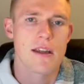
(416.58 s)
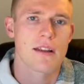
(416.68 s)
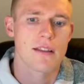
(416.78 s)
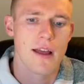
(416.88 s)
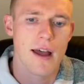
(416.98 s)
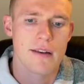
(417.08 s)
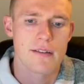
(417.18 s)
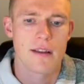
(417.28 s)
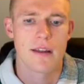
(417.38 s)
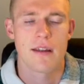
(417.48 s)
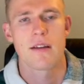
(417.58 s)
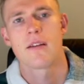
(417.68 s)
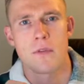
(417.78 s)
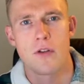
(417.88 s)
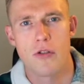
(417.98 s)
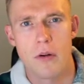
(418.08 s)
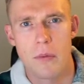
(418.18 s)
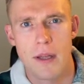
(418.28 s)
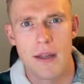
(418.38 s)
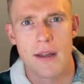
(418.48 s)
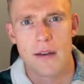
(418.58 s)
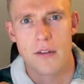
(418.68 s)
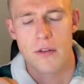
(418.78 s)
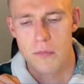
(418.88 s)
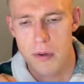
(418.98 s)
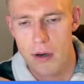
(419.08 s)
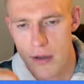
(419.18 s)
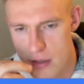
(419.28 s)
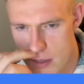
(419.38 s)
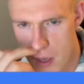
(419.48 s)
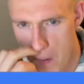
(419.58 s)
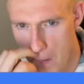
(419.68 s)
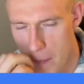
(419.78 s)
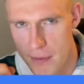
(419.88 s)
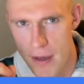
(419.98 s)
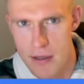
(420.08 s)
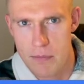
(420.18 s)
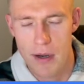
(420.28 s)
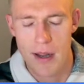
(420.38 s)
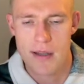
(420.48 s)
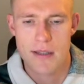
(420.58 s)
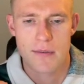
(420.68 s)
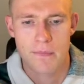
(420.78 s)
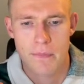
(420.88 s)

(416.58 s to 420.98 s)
in that the grouping into buckets takes place